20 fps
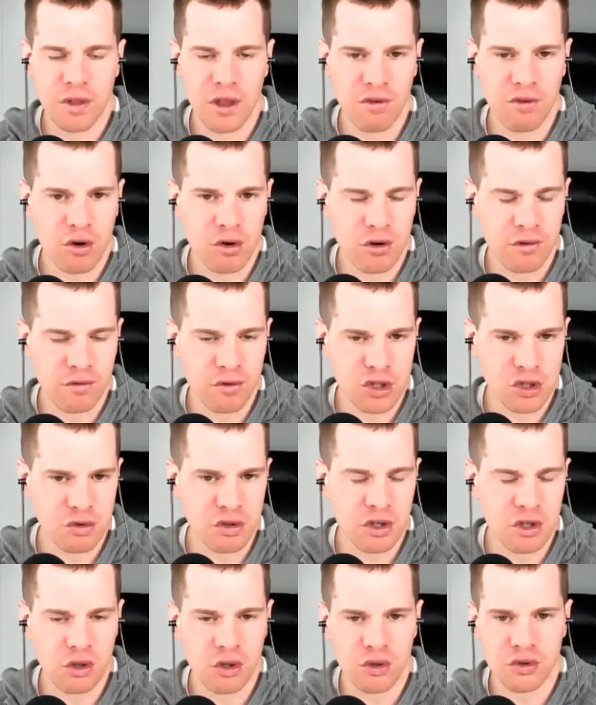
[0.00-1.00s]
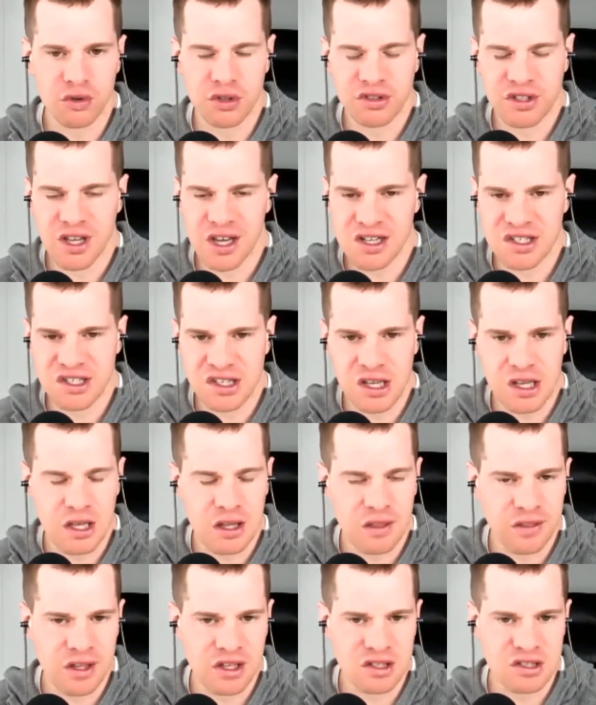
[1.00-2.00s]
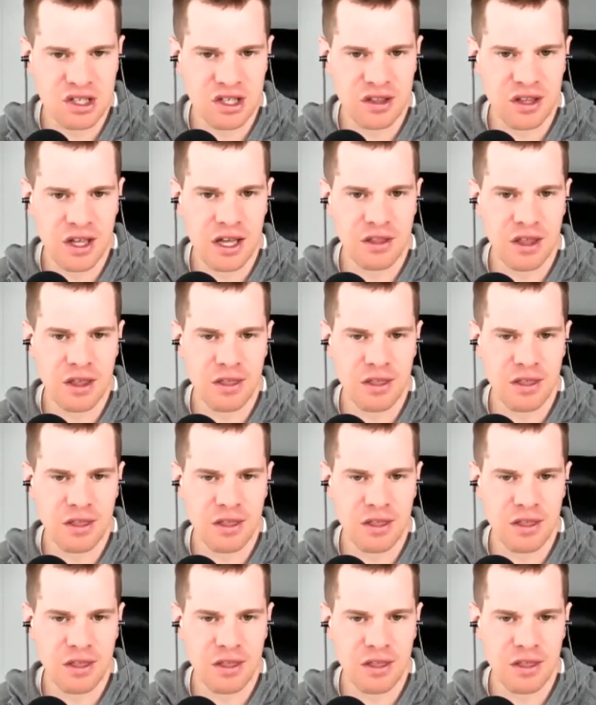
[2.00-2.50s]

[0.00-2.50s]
if they've heard of adrenal testing and things like that,